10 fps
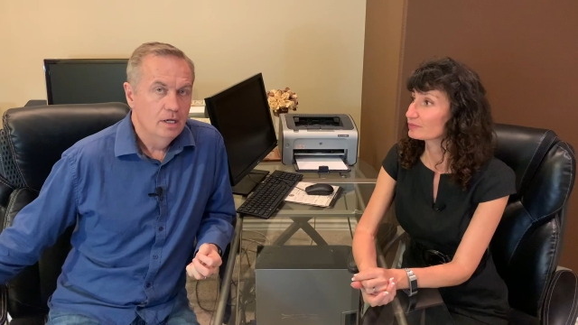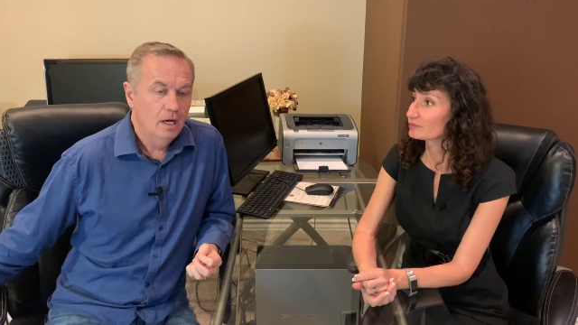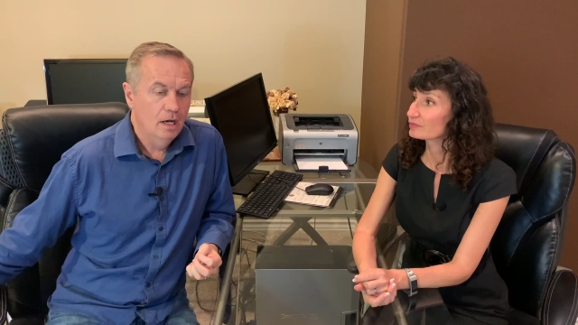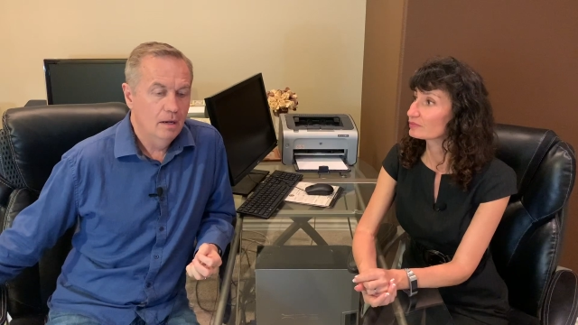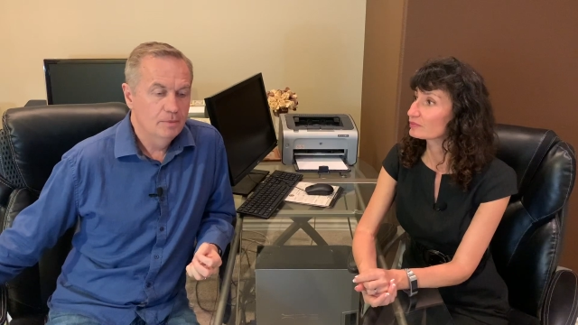
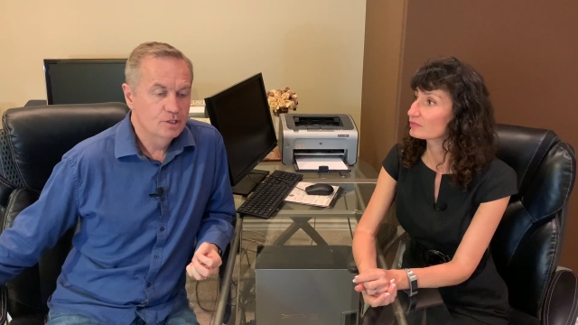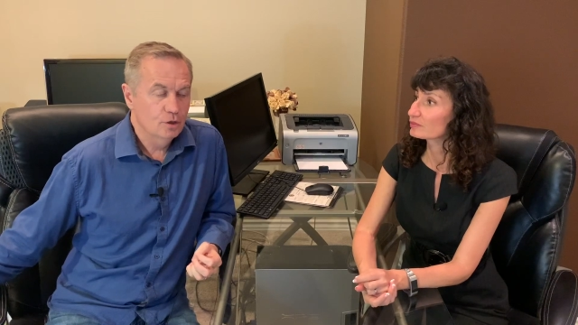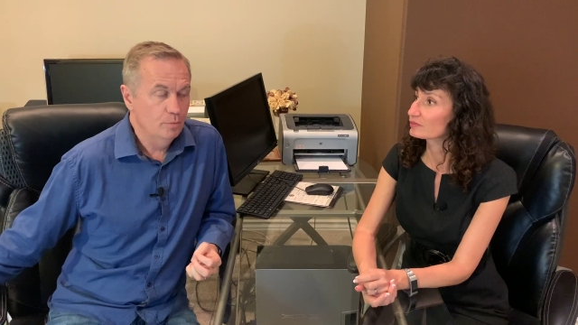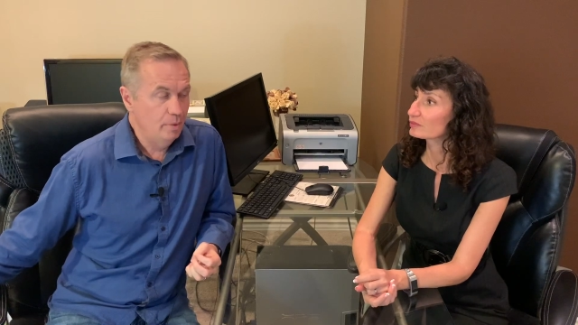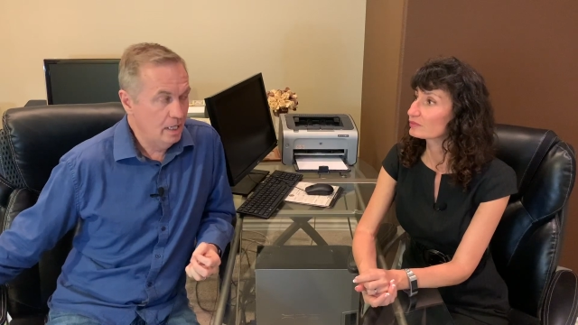Speaker 1: so
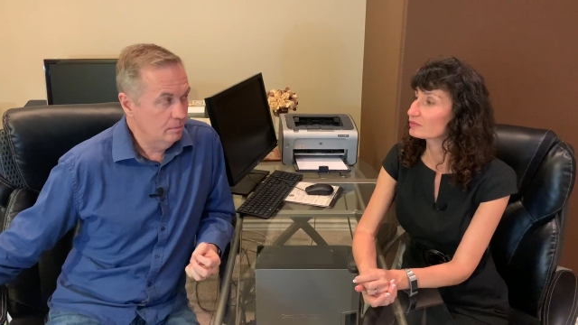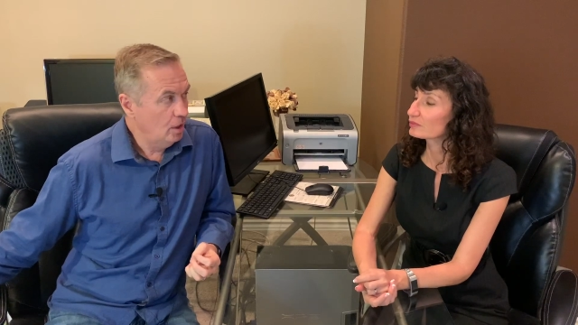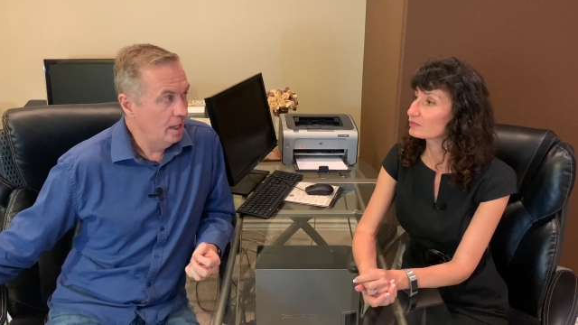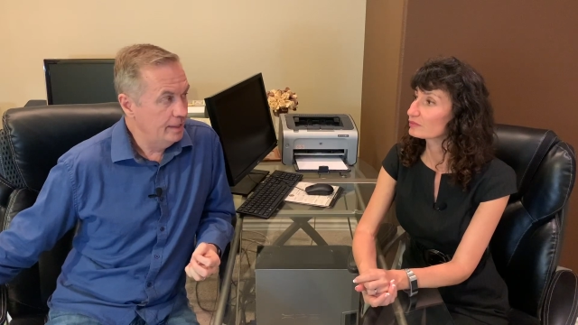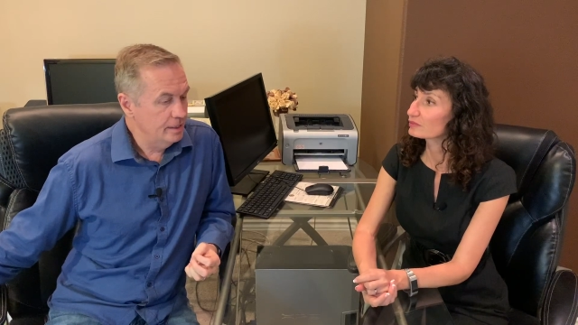the bottom
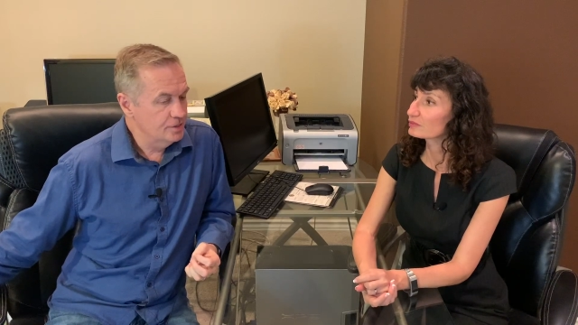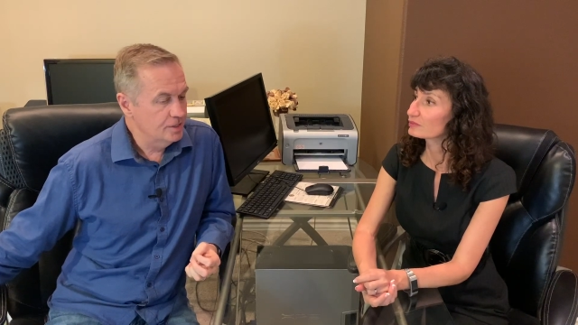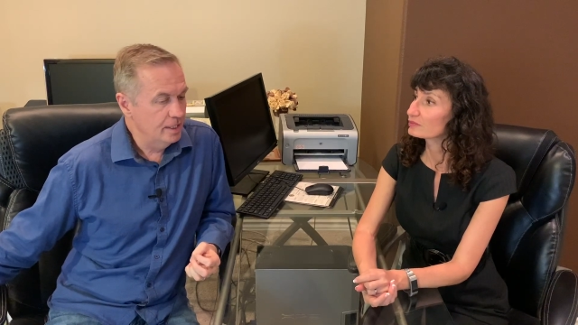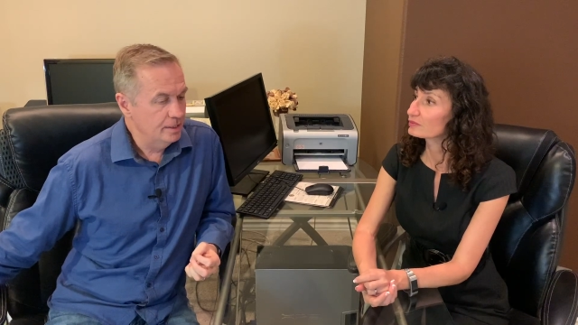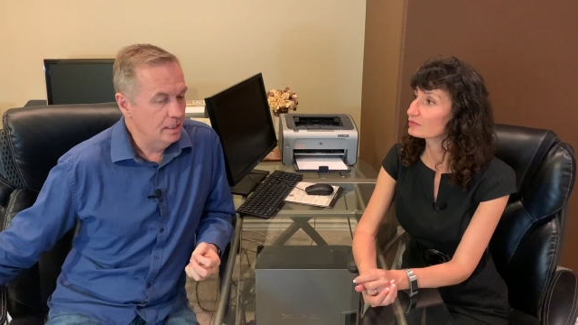line is
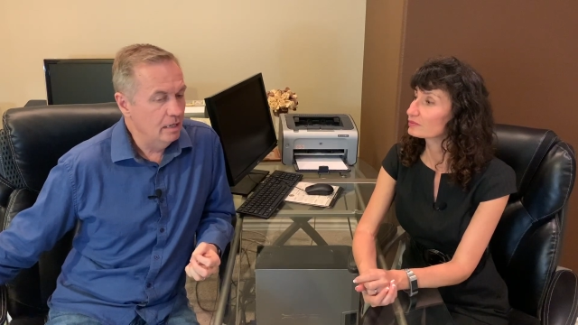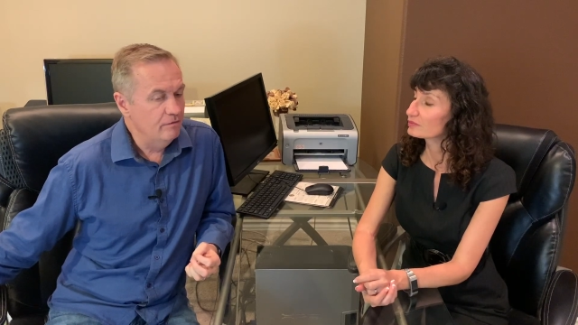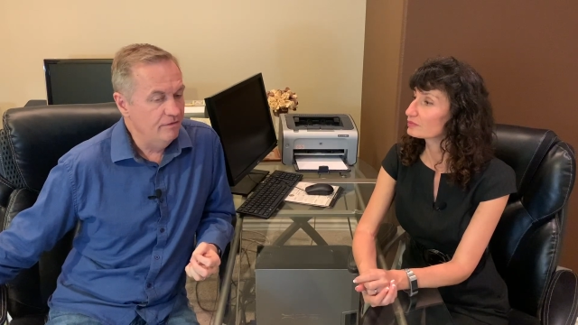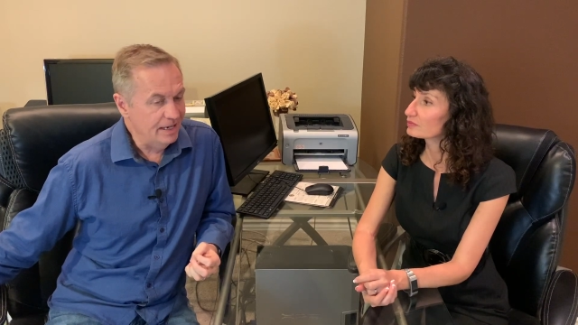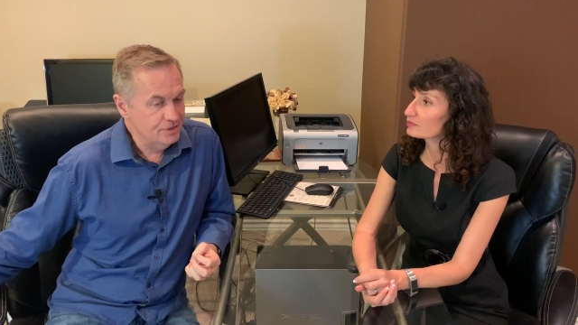that
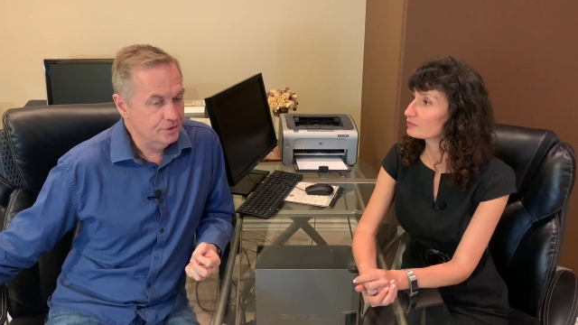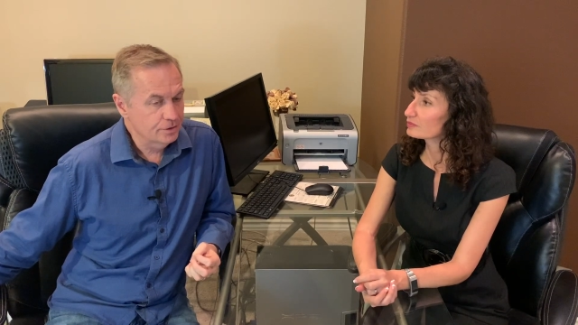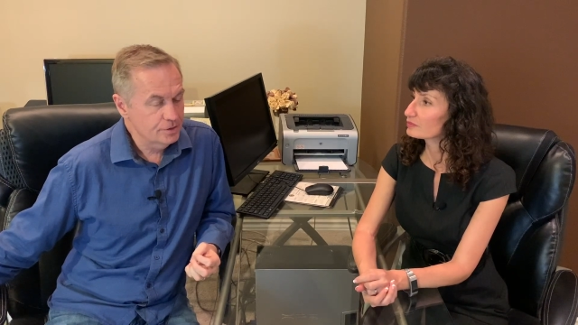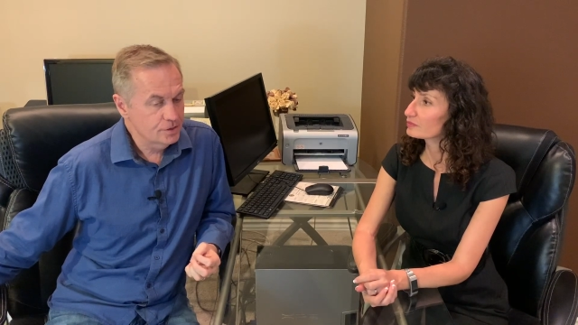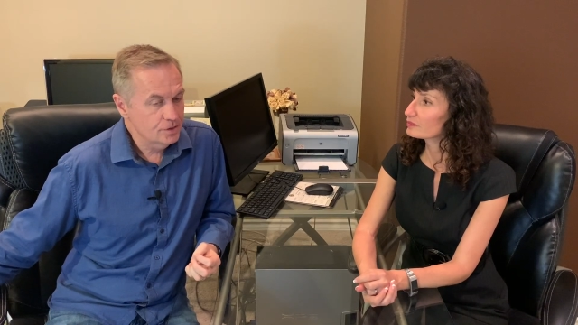
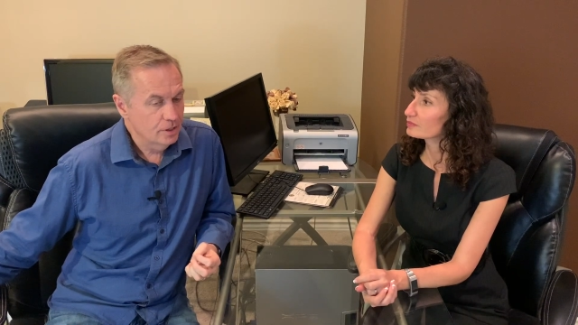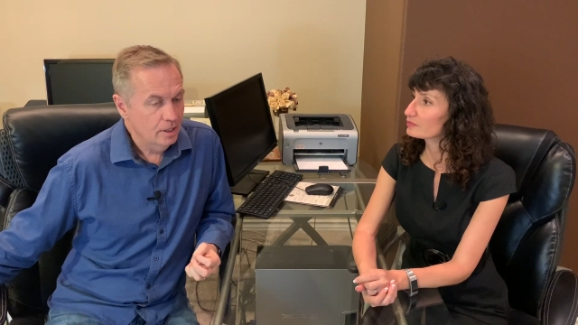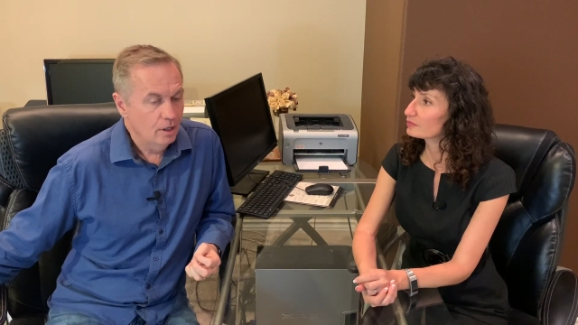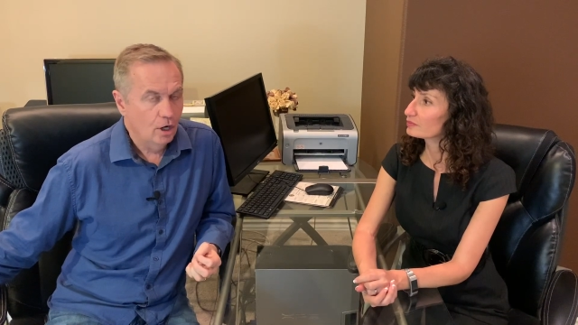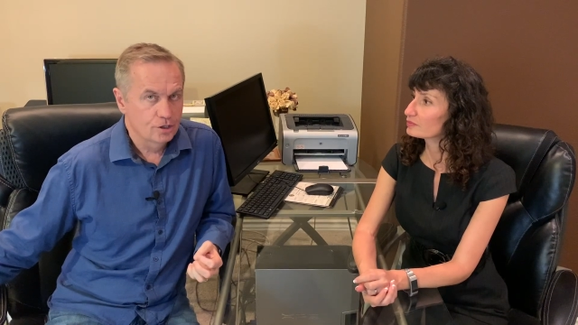investors
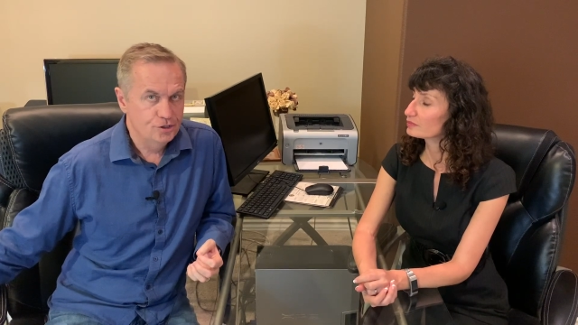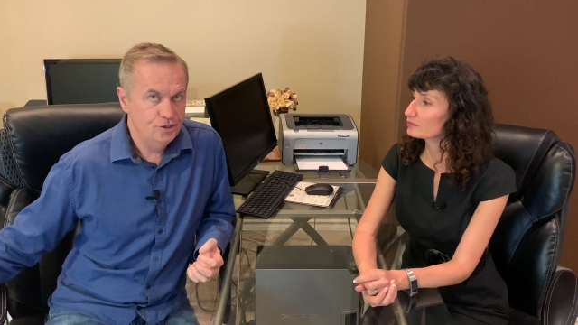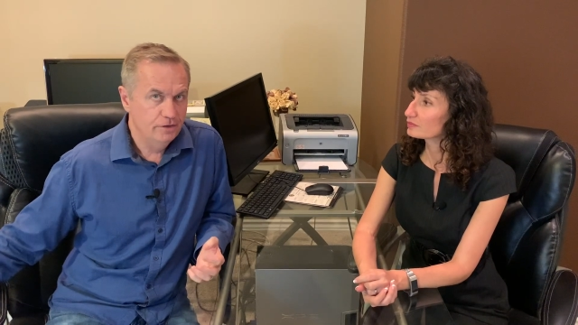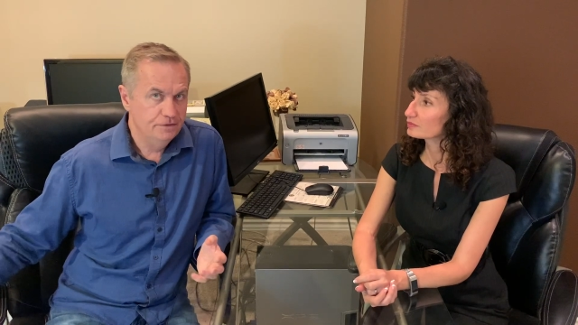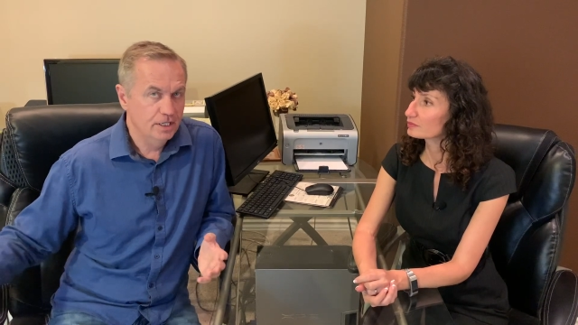are
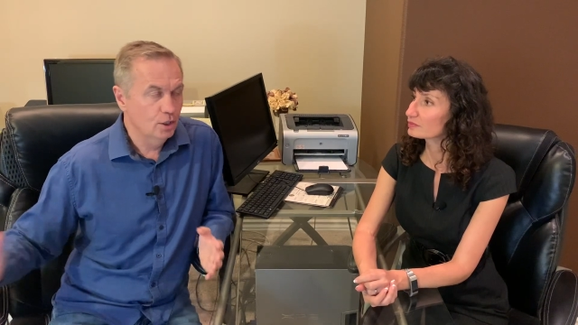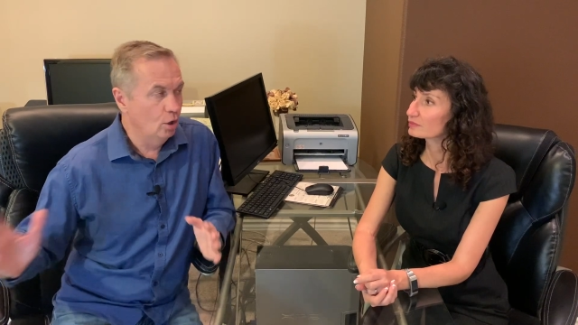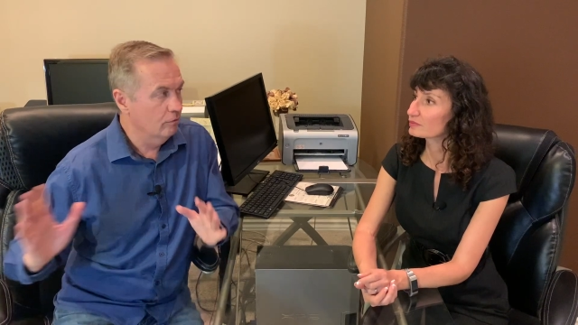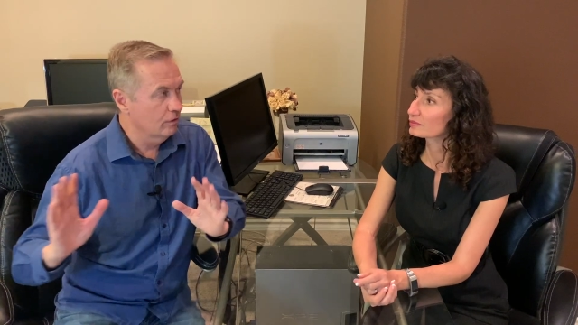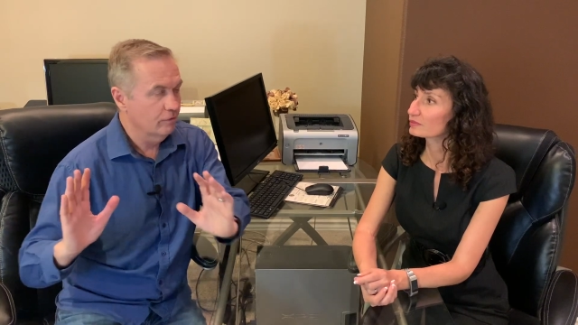shifting
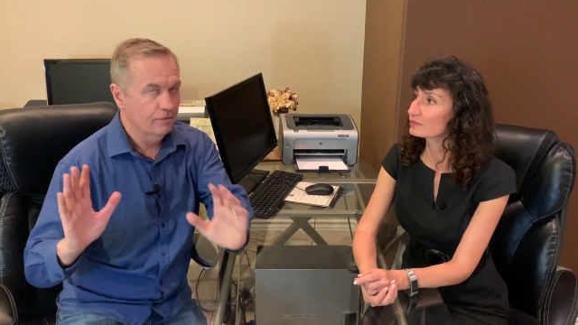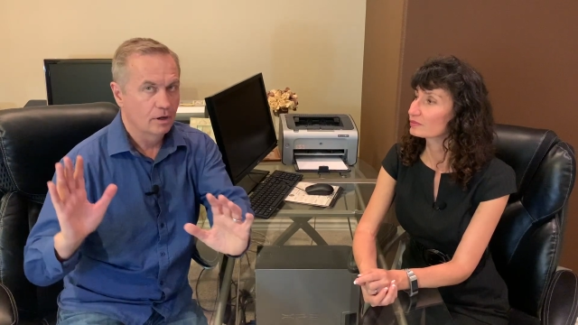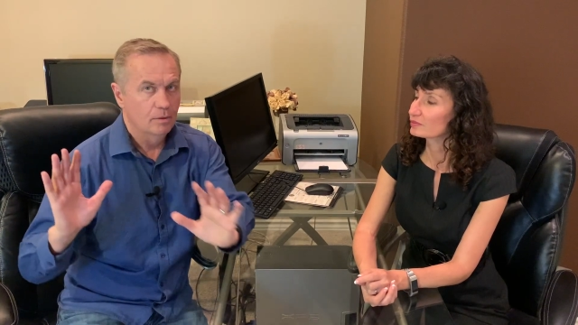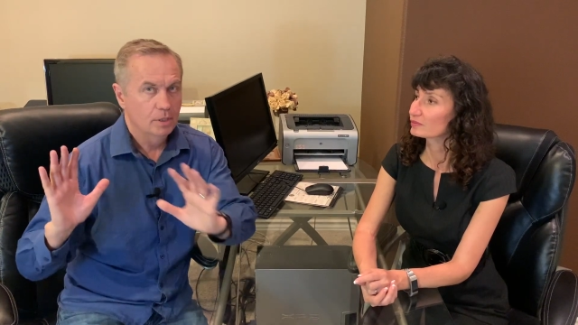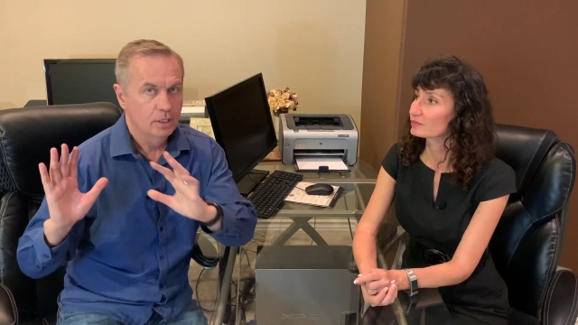over
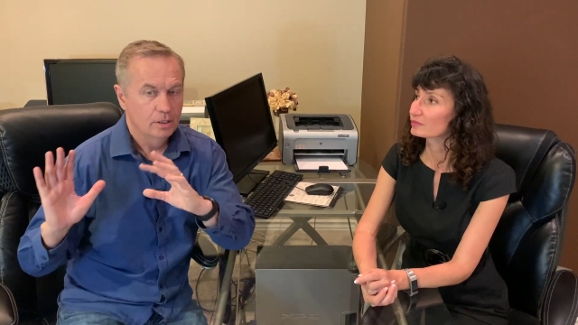from